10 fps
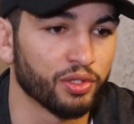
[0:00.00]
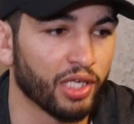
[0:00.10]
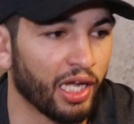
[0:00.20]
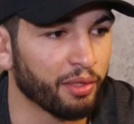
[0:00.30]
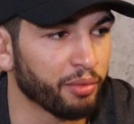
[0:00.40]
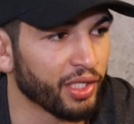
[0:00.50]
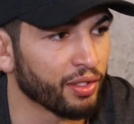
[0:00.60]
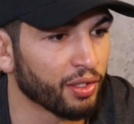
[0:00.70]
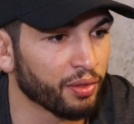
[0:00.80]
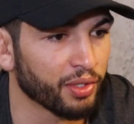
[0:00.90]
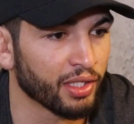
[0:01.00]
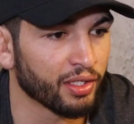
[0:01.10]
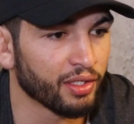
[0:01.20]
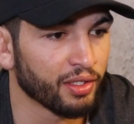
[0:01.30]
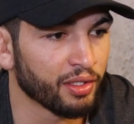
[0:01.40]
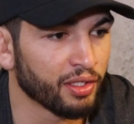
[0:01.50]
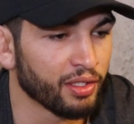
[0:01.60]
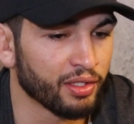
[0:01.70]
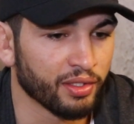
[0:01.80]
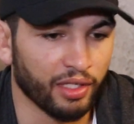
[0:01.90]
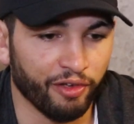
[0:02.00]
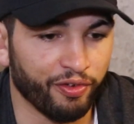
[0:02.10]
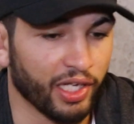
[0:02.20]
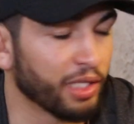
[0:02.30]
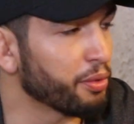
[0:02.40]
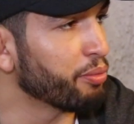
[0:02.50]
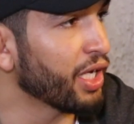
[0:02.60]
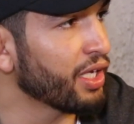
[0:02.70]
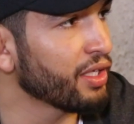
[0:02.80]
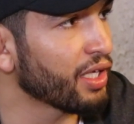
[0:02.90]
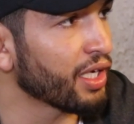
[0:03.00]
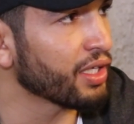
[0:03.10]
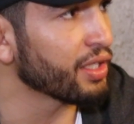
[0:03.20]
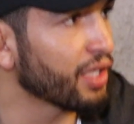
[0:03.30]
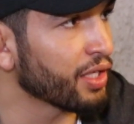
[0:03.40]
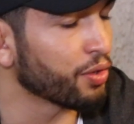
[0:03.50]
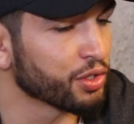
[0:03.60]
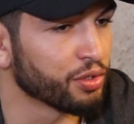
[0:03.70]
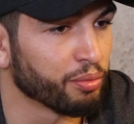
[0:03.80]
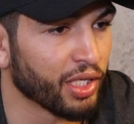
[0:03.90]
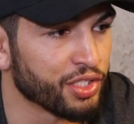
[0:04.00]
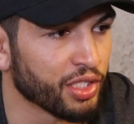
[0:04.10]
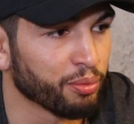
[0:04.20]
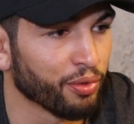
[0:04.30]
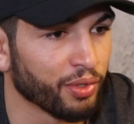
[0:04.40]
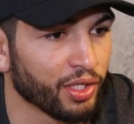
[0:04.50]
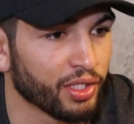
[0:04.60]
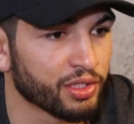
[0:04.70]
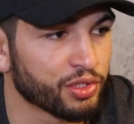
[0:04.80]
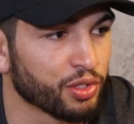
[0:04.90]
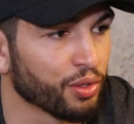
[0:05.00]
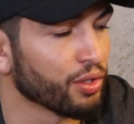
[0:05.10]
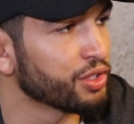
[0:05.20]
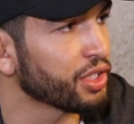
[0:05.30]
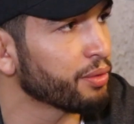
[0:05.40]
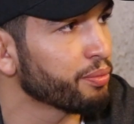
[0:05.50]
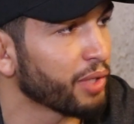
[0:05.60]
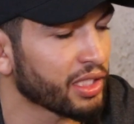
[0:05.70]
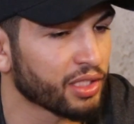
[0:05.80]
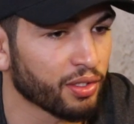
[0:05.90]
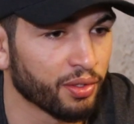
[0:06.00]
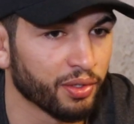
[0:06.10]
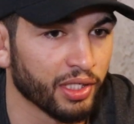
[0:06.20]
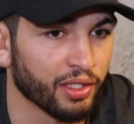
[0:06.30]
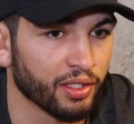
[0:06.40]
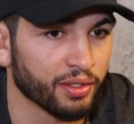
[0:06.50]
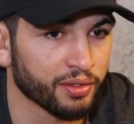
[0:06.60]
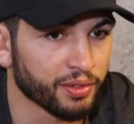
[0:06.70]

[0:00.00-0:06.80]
guide me, and I find MMA. I go to my gym over there. It's Total Gym, Mexico, and I